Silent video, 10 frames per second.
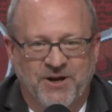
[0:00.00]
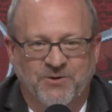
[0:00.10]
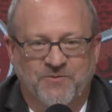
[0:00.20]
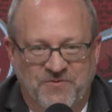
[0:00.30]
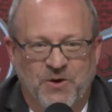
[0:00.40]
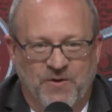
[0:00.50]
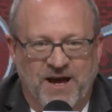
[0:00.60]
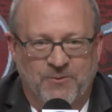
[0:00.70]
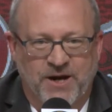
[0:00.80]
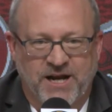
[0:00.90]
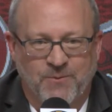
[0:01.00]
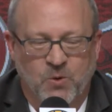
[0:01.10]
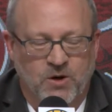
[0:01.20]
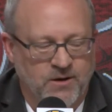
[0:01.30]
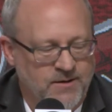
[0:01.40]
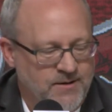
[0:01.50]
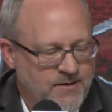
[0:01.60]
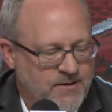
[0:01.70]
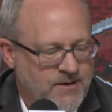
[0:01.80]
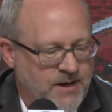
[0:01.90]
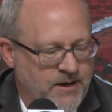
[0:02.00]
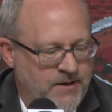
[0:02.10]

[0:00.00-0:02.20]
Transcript: don't feel that way anymore. I